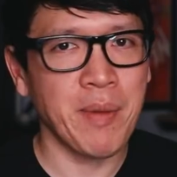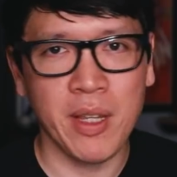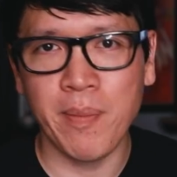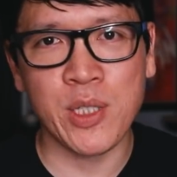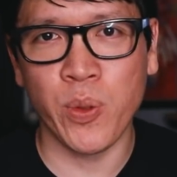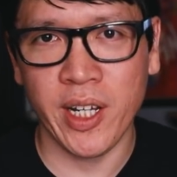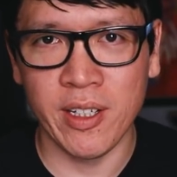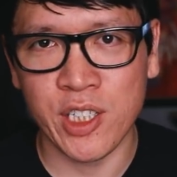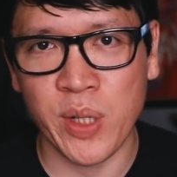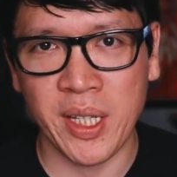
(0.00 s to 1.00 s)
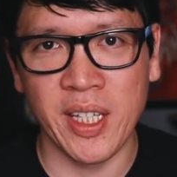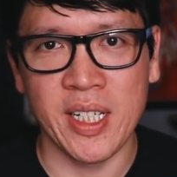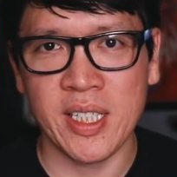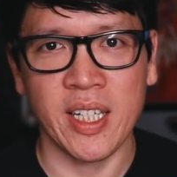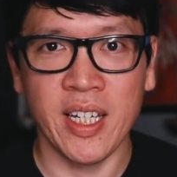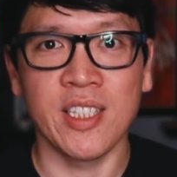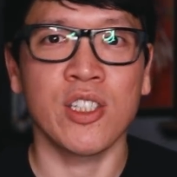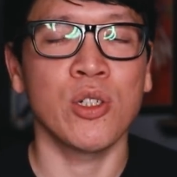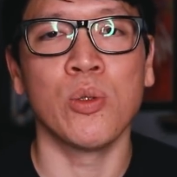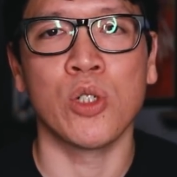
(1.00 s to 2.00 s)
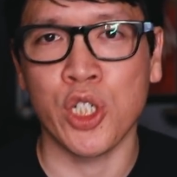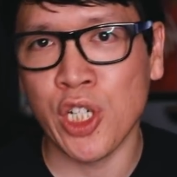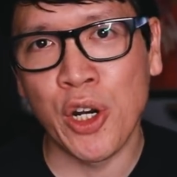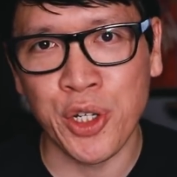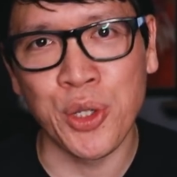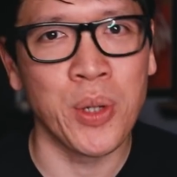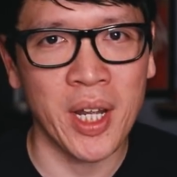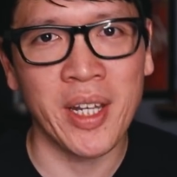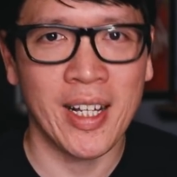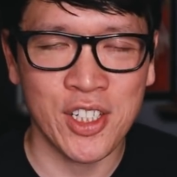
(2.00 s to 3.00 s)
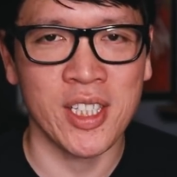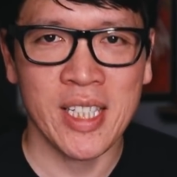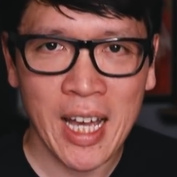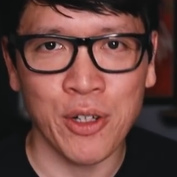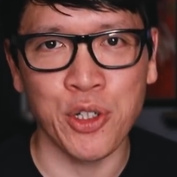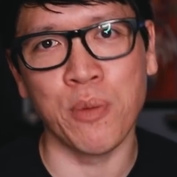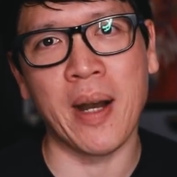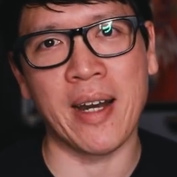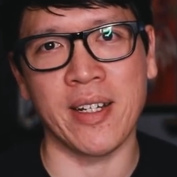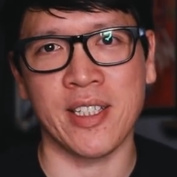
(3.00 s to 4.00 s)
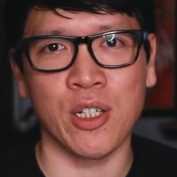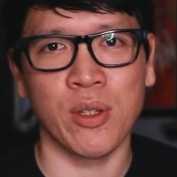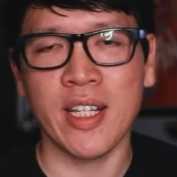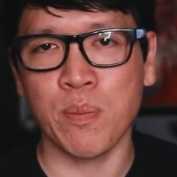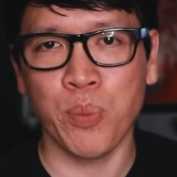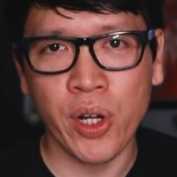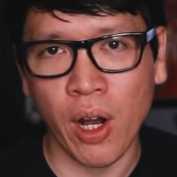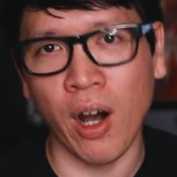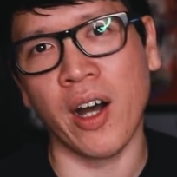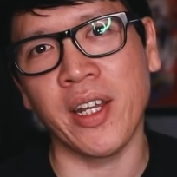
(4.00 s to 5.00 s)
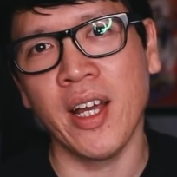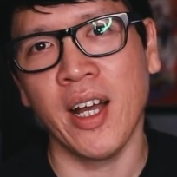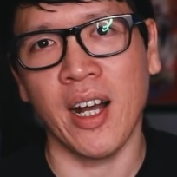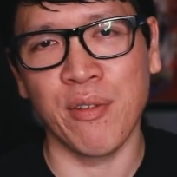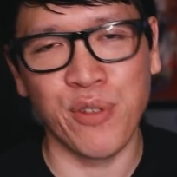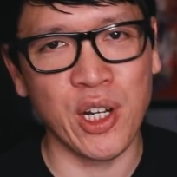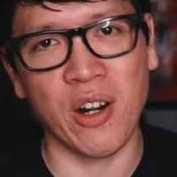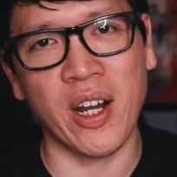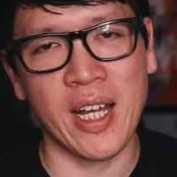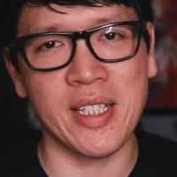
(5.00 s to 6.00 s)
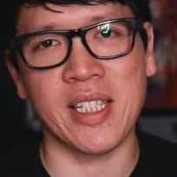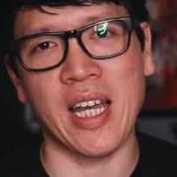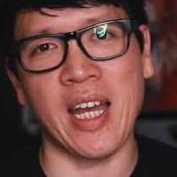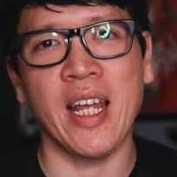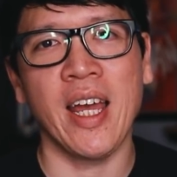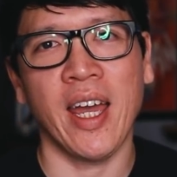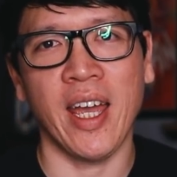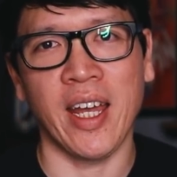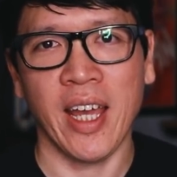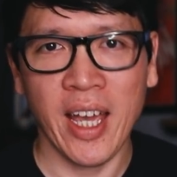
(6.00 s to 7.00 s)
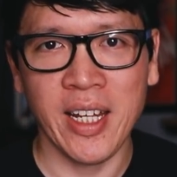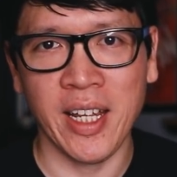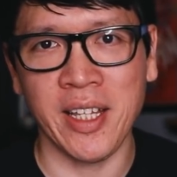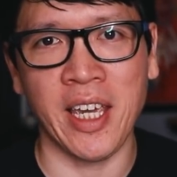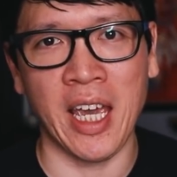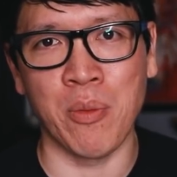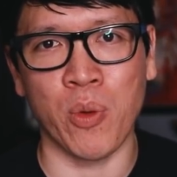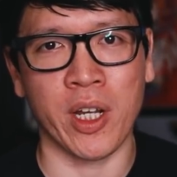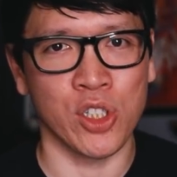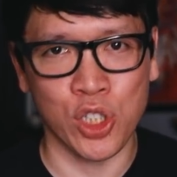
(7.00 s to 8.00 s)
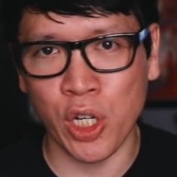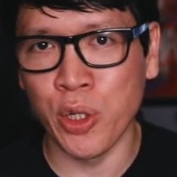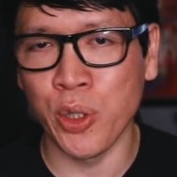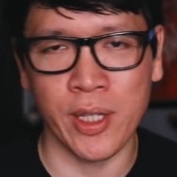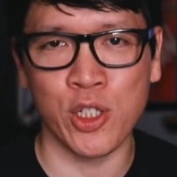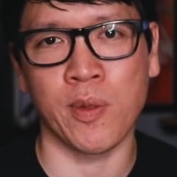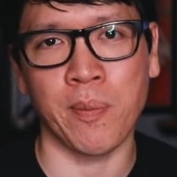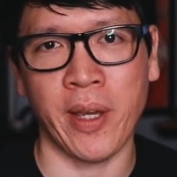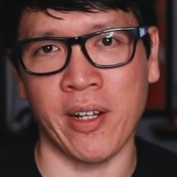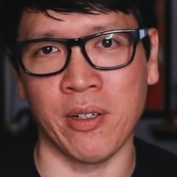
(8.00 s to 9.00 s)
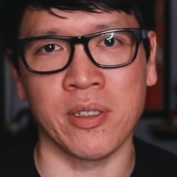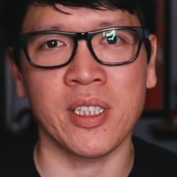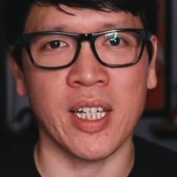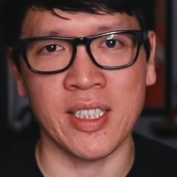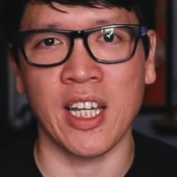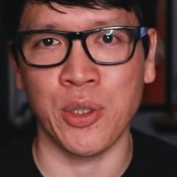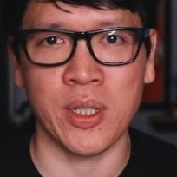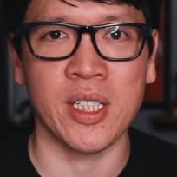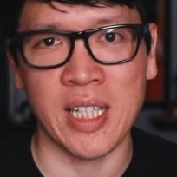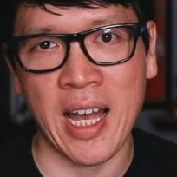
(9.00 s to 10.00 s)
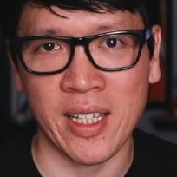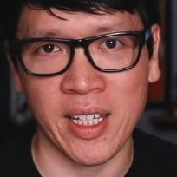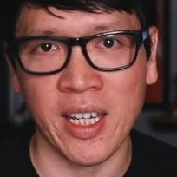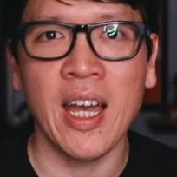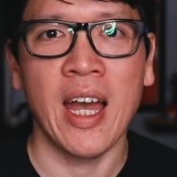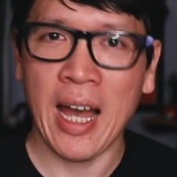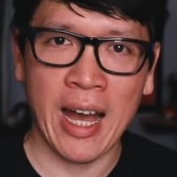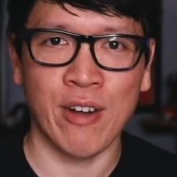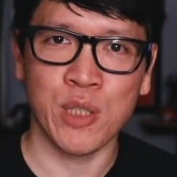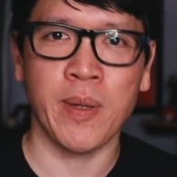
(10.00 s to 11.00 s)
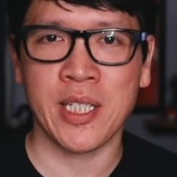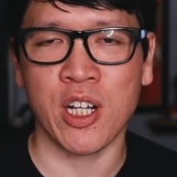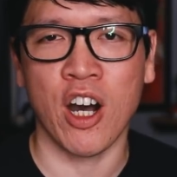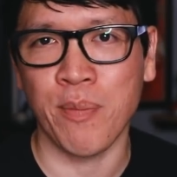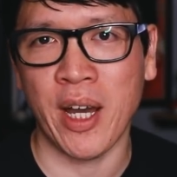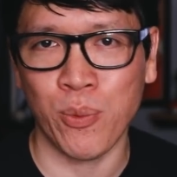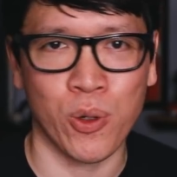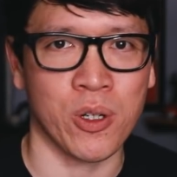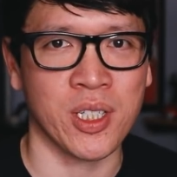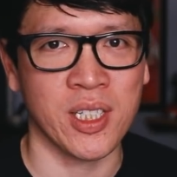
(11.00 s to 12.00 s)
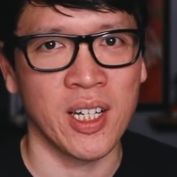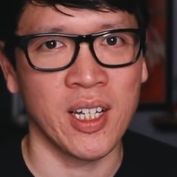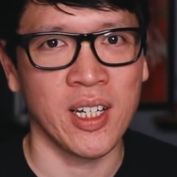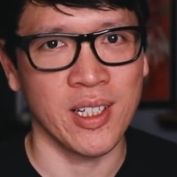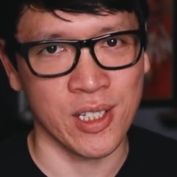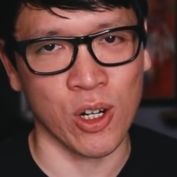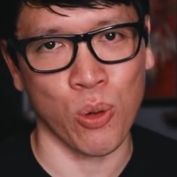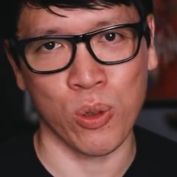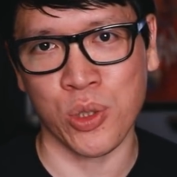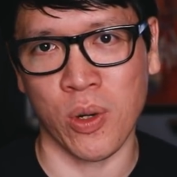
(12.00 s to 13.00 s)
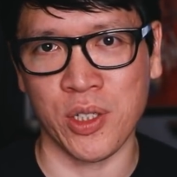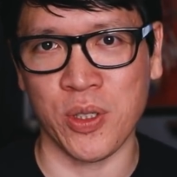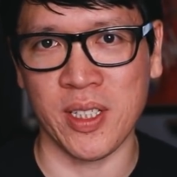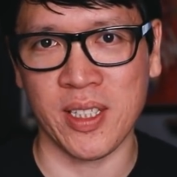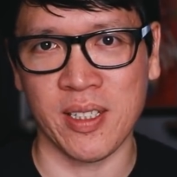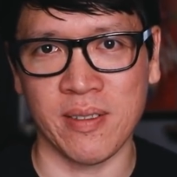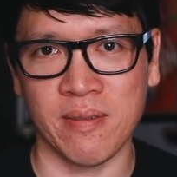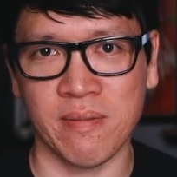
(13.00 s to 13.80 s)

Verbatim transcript: maybe the best way to illustrate this is to show you and not just tell you about it. So let's put on a VR headset and head in game where I can show you the instrument panels and tell you exactly how space combat works in Star Wars Squadrons.